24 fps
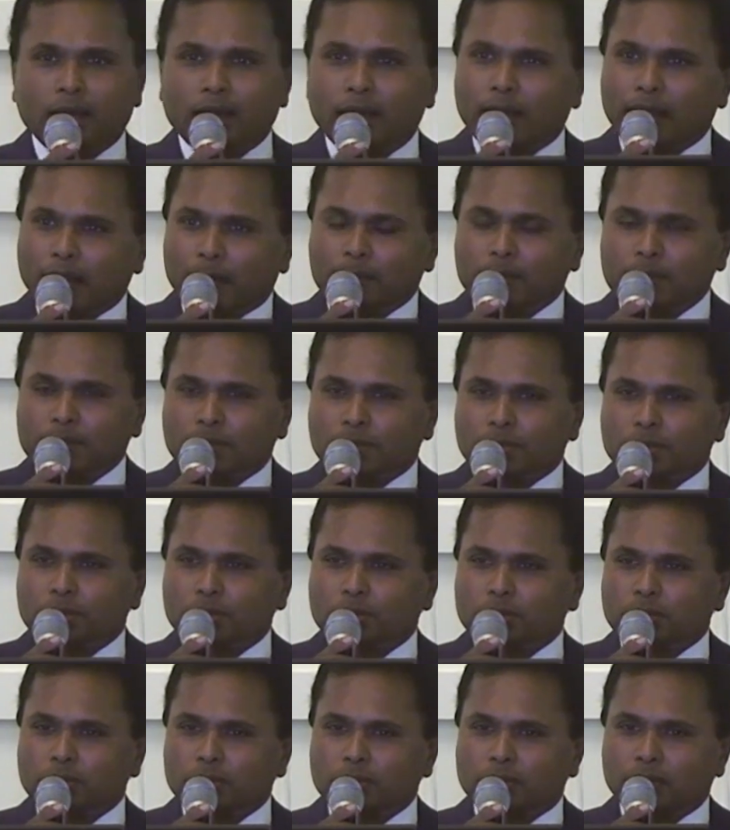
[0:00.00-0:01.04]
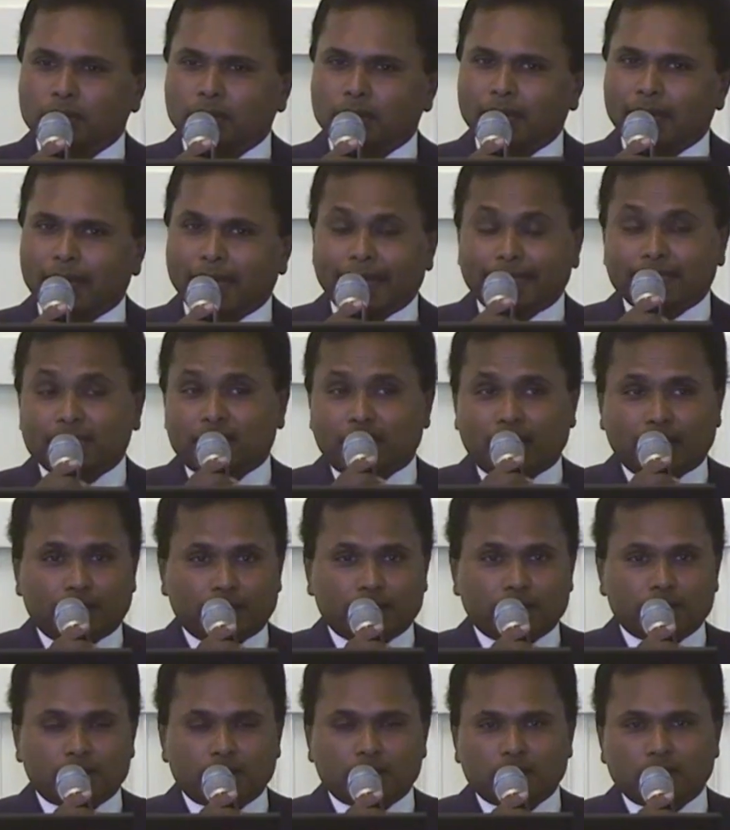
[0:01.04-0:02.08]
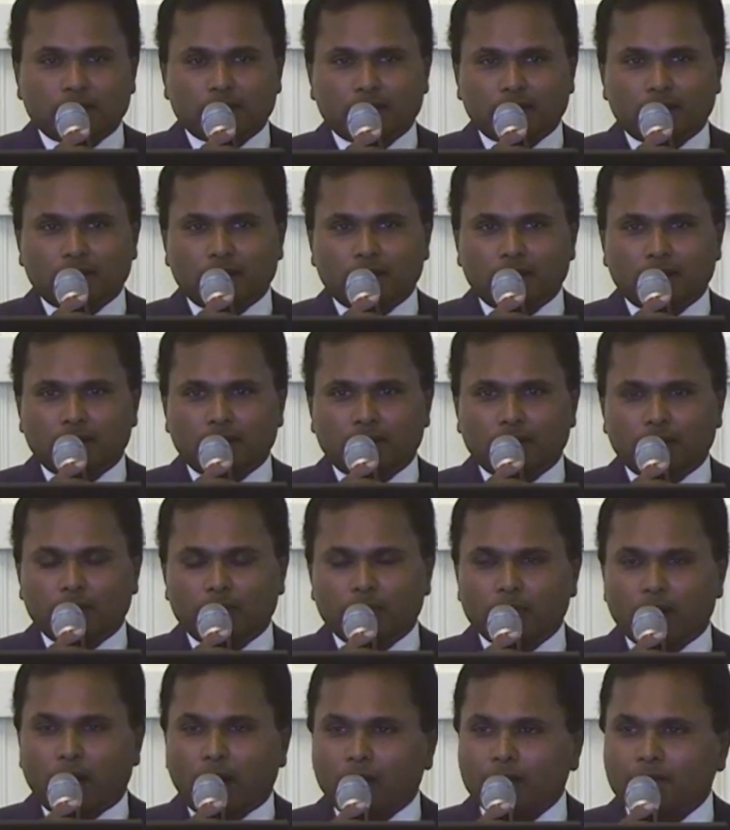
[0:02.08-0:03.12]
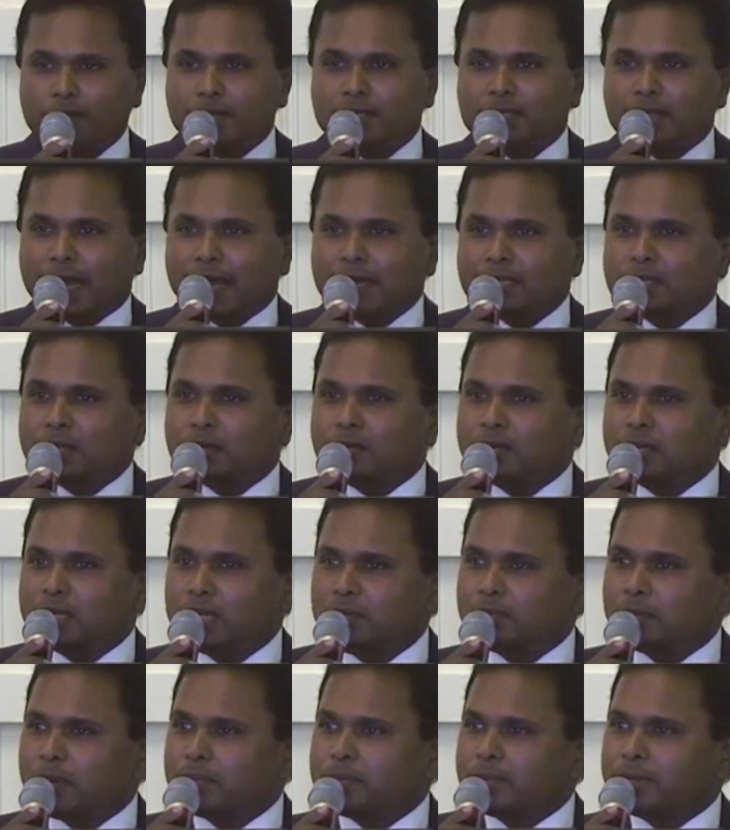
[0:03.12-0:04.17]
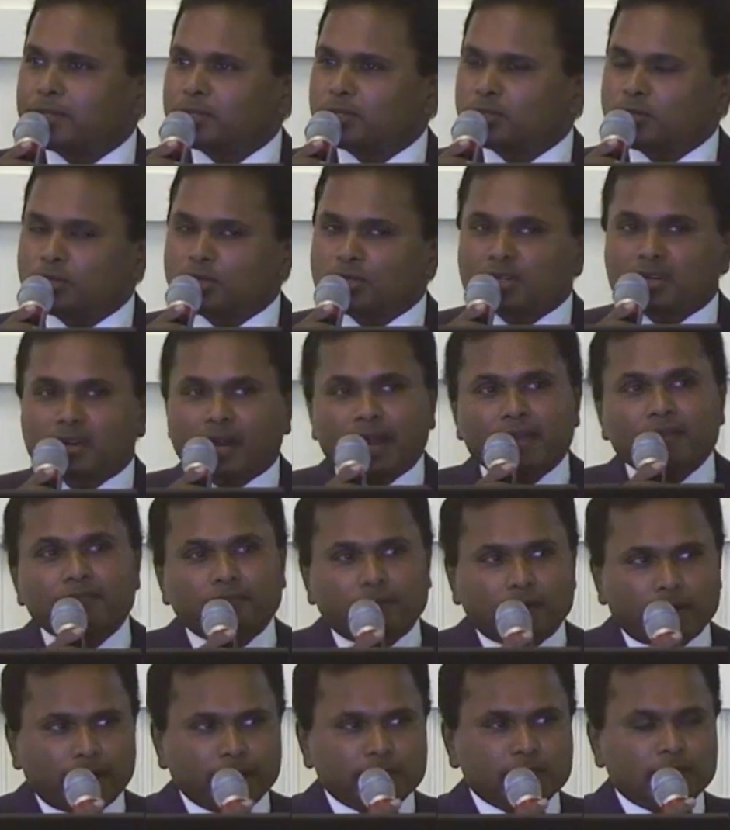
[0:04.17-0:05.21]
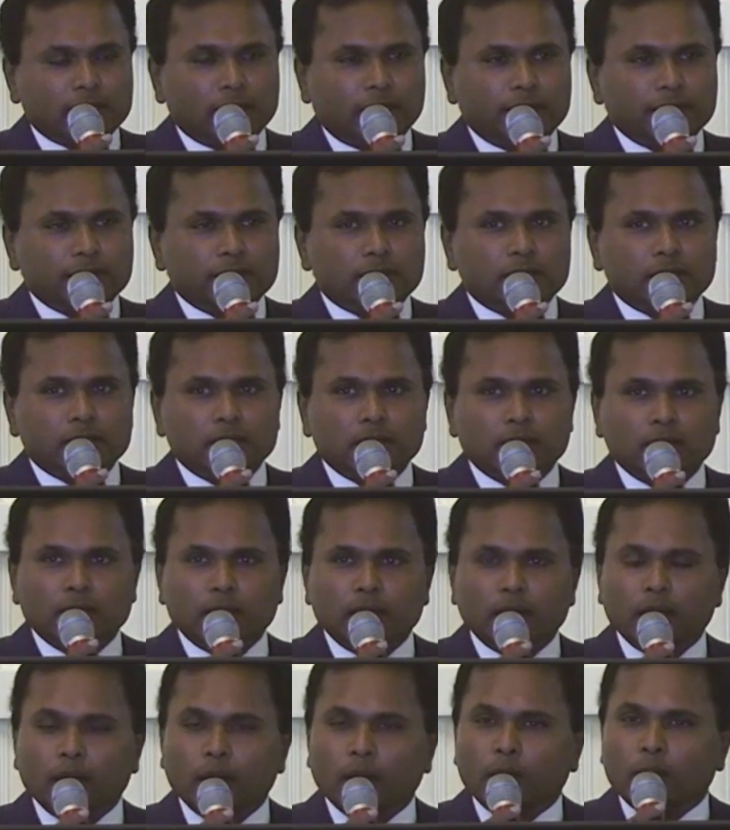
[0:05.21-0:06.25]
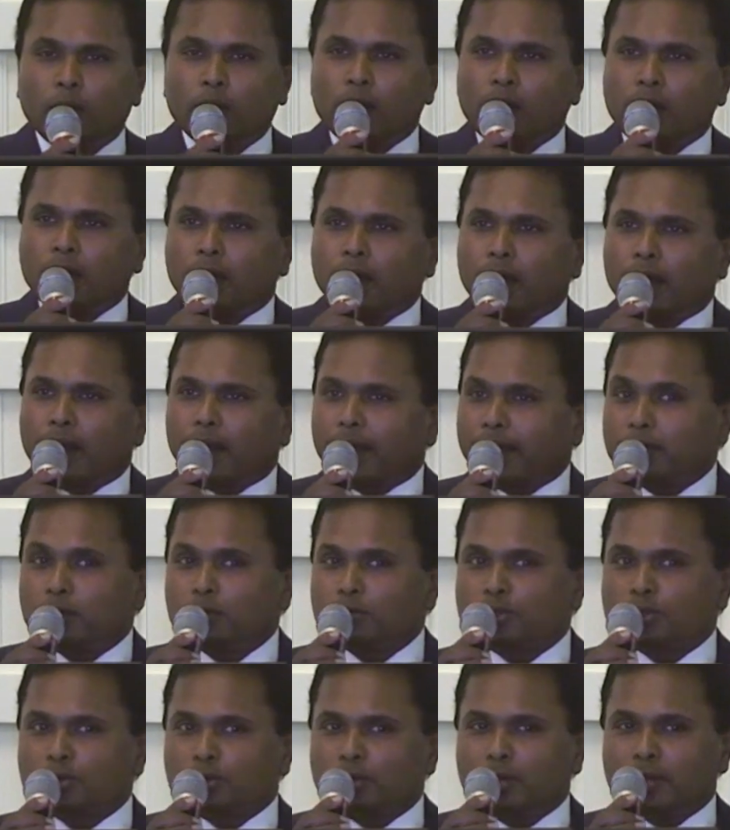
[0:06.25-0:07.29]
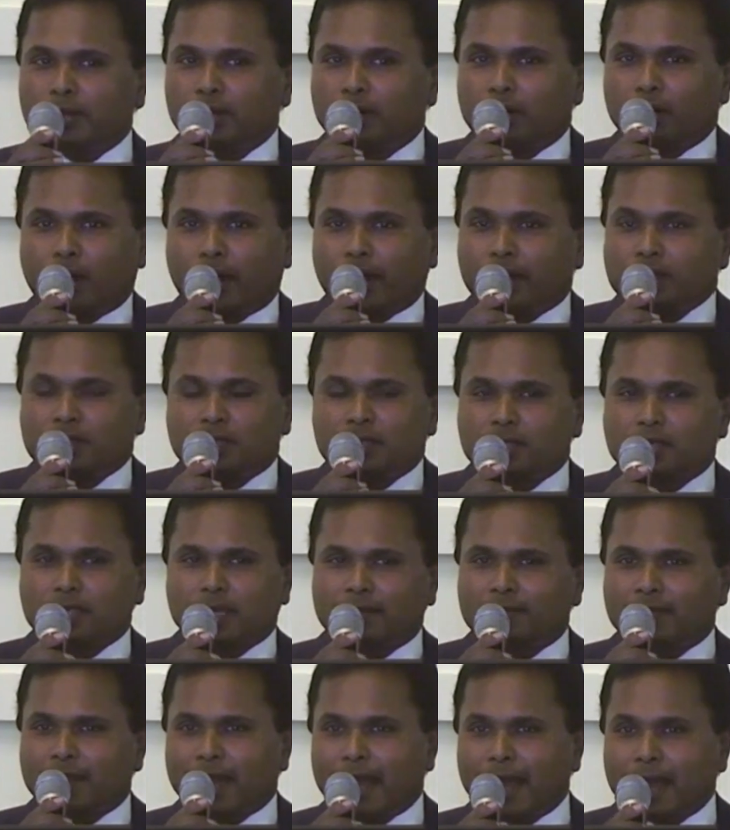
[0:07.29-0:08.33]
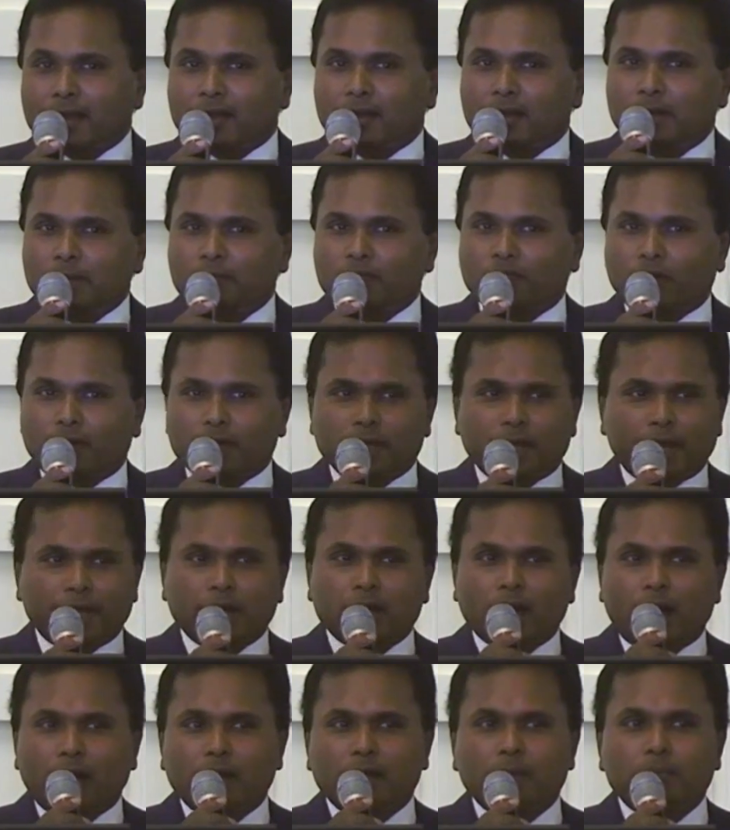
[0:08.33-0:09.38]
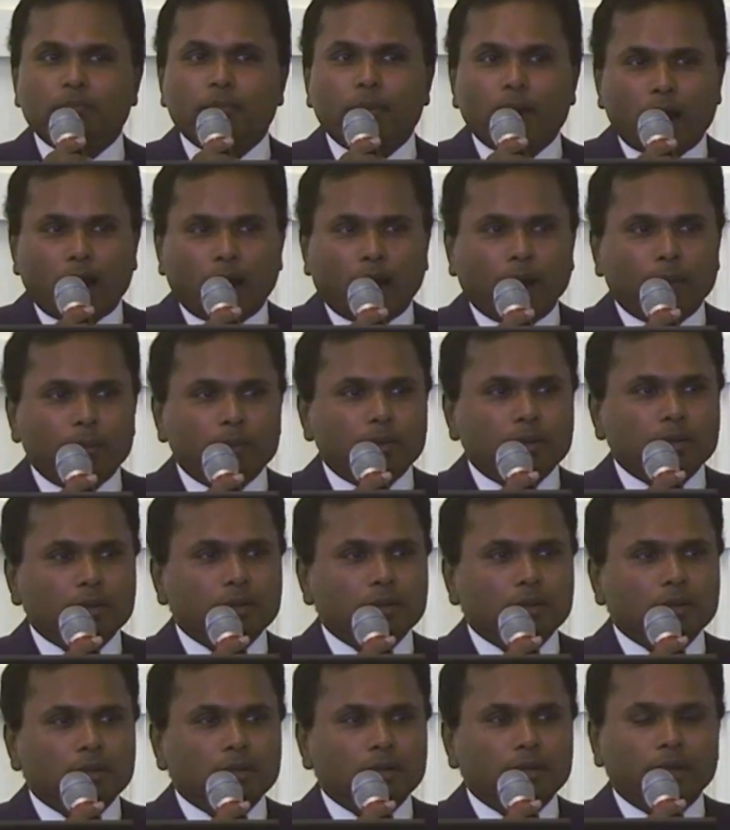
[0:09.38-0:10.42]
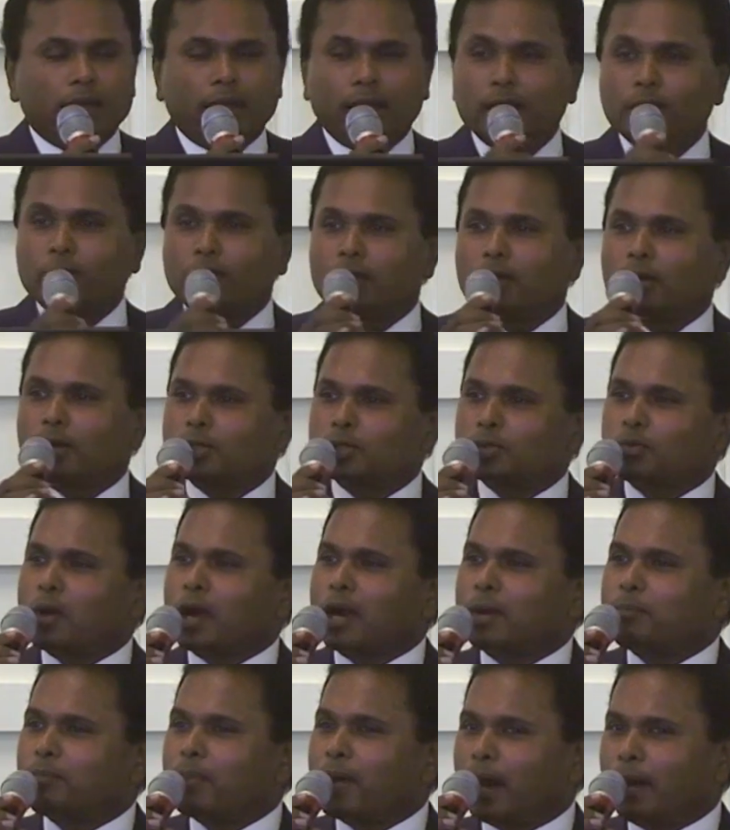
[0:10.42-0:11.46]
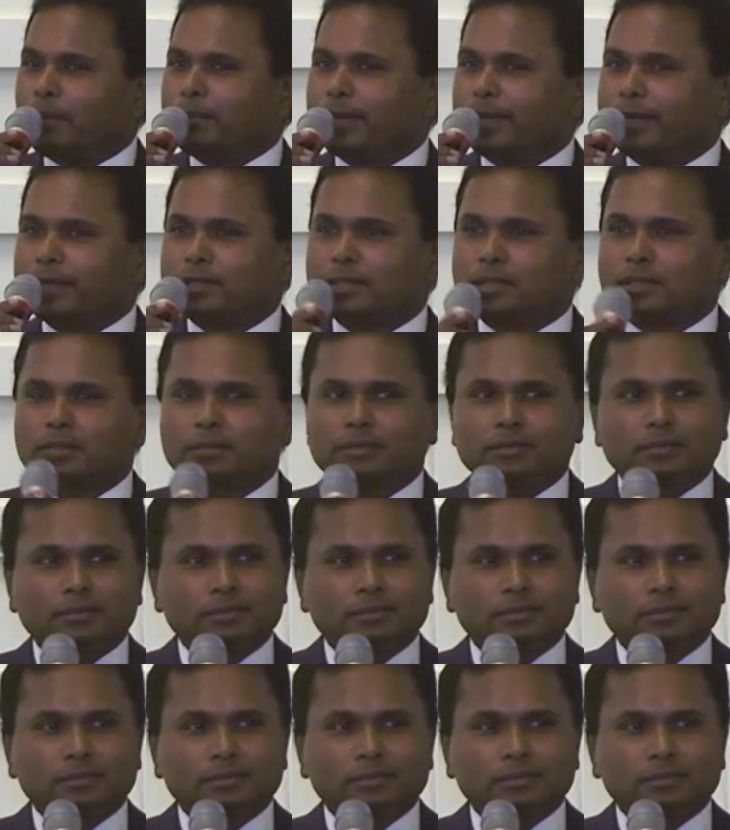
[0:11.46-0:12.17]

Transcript: Number two, excellence. We always ask our team members to strive for excellence. And I just have an acronym for that. I call it BOB. Anyone knows what BOB is?